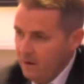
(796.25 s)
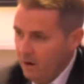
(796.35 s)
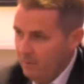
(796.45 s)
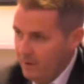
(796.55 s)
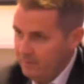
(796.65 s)

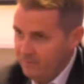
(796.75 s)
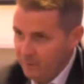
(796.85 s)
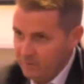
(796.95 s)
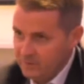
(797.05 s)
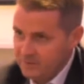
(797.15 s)
our main
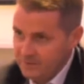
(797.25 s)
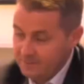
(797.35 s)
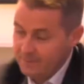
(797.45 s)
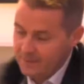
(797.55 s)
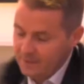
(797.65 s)
focus has
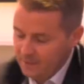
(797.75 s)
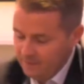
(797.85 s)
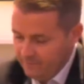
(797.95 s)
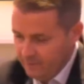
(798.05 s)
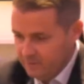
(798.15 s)
been getting
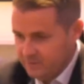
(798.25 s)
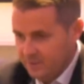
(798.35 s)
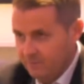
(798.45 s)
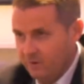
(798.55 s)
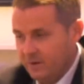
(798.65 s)
the first
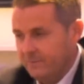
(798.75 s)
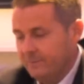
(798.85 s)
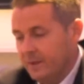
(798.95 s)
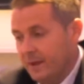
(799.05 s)
team right,